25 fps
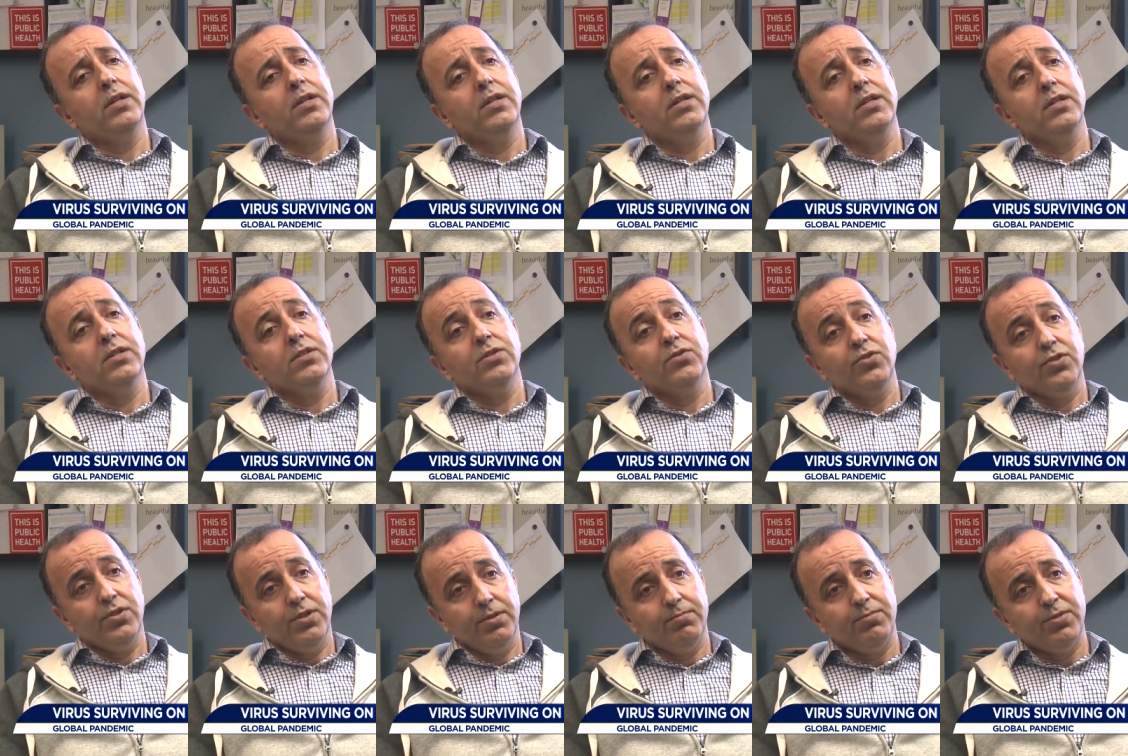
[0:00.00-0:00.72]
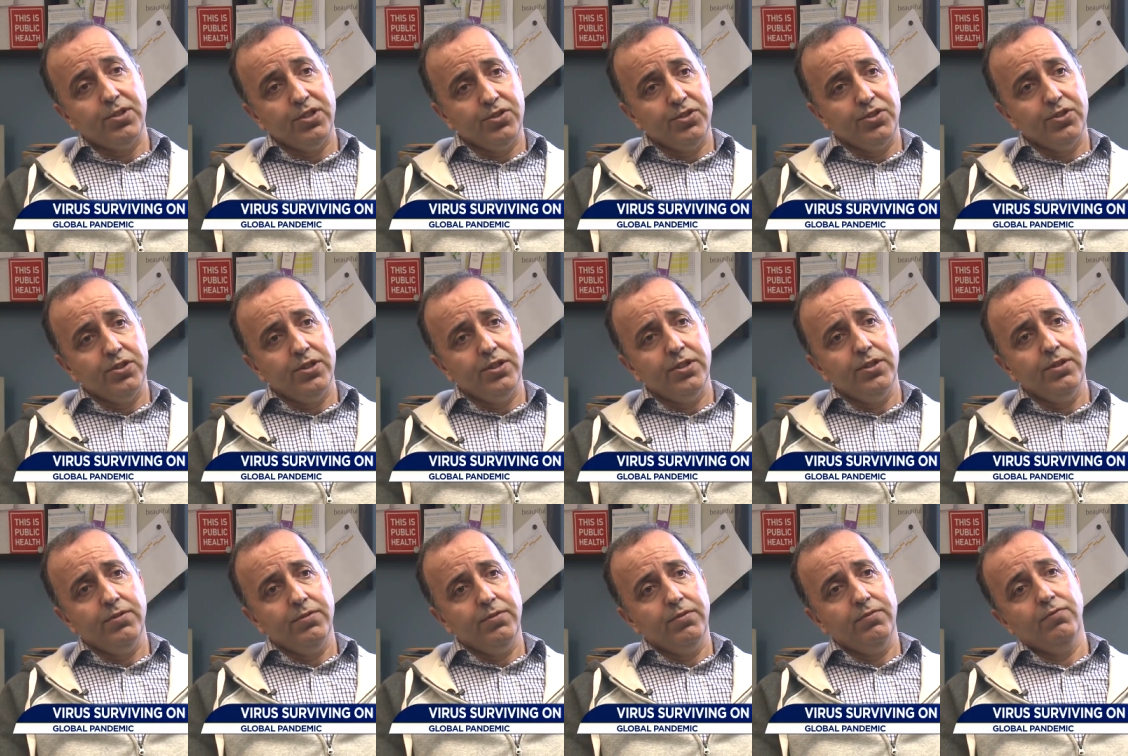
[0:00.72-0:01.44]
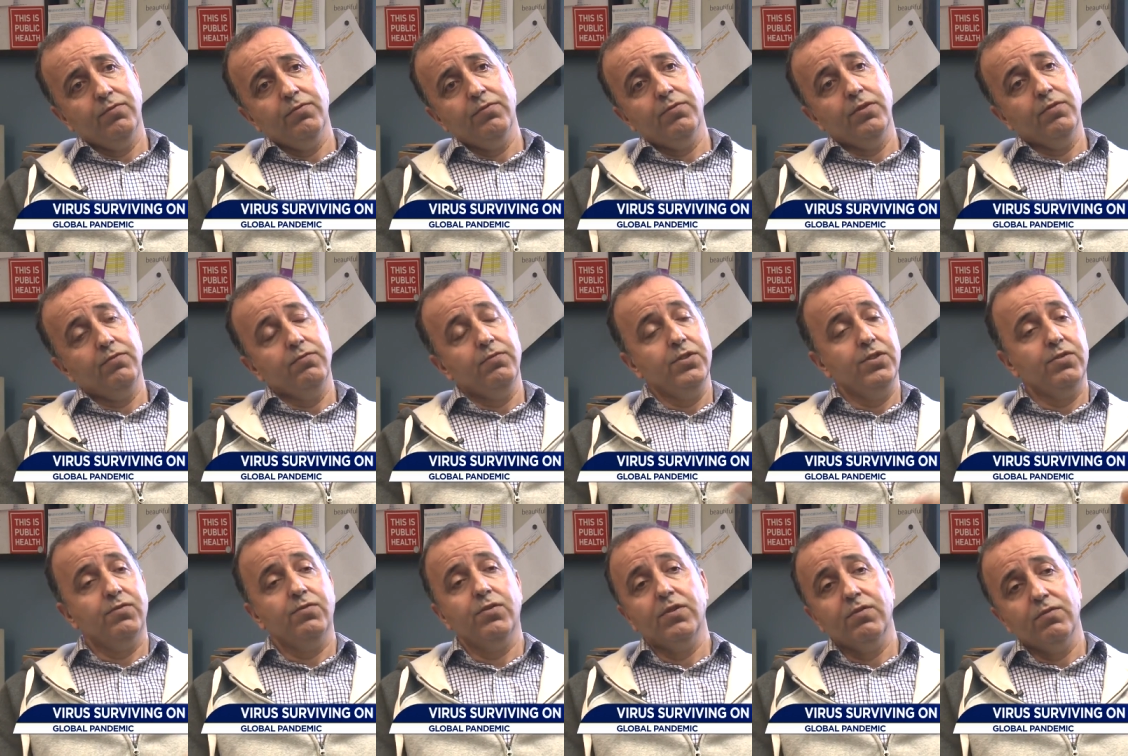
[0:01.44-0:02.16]
is temperature, for which
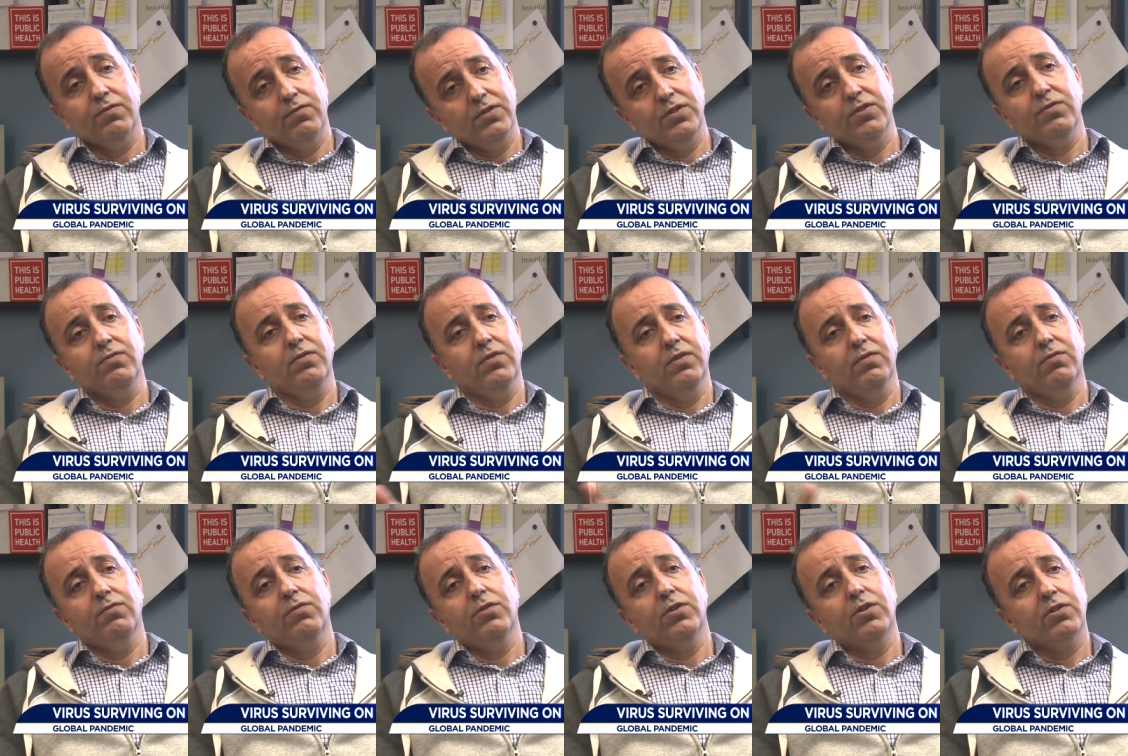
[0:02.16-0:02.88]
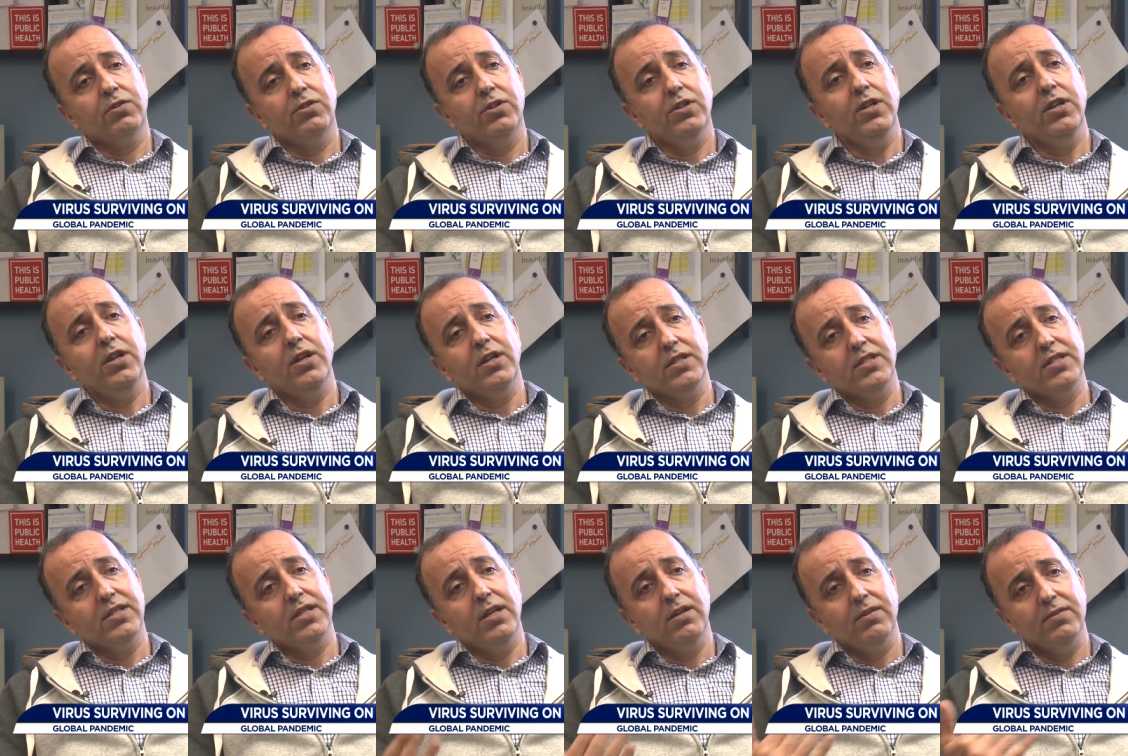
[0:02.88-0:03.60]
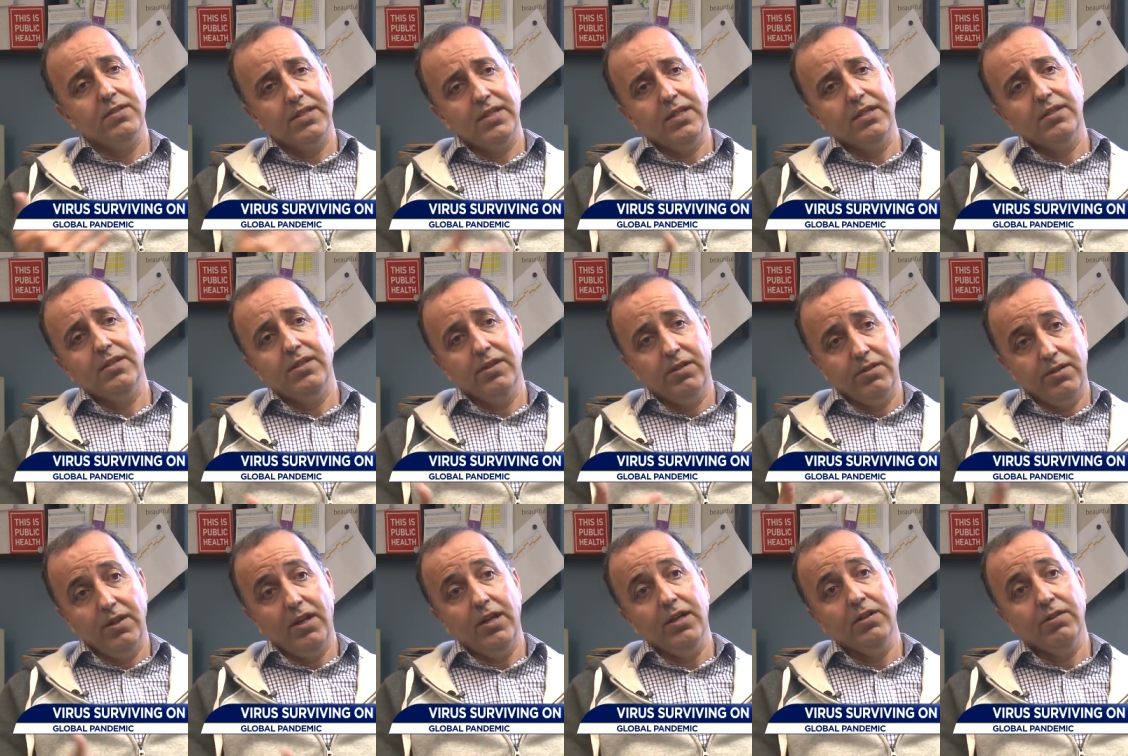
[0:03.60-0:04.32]
for, which for corona it sounds that they're
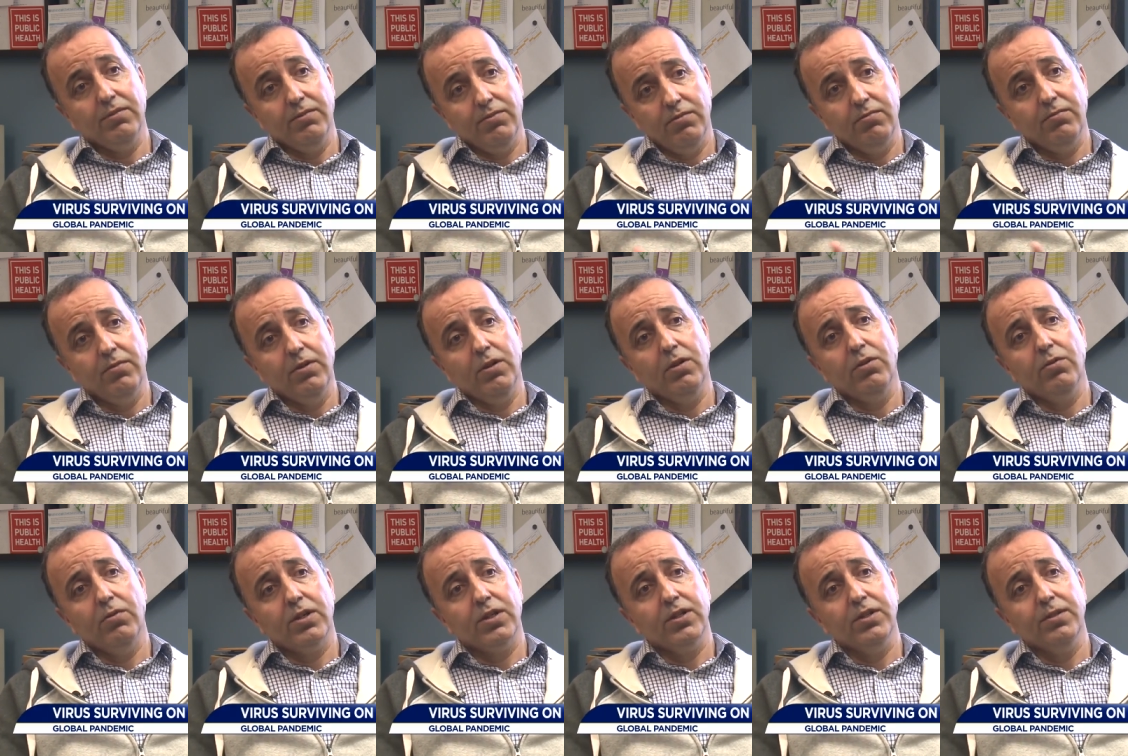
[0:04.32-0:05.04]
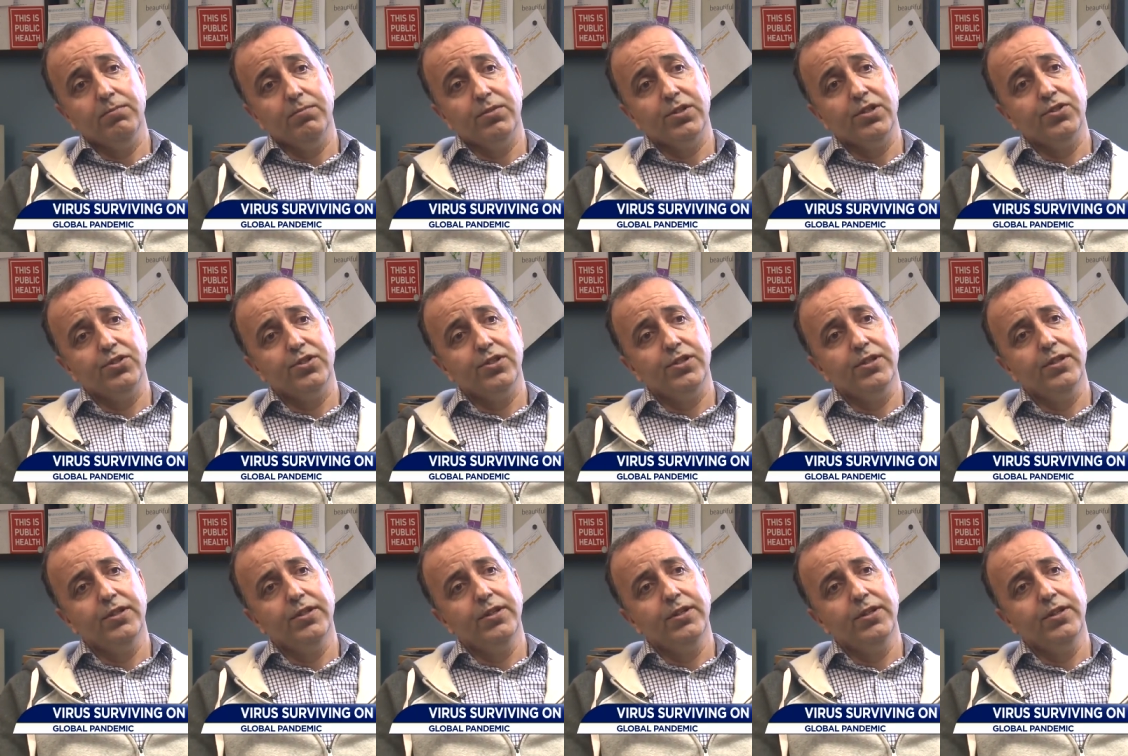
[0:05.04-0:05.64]
like lower temperature.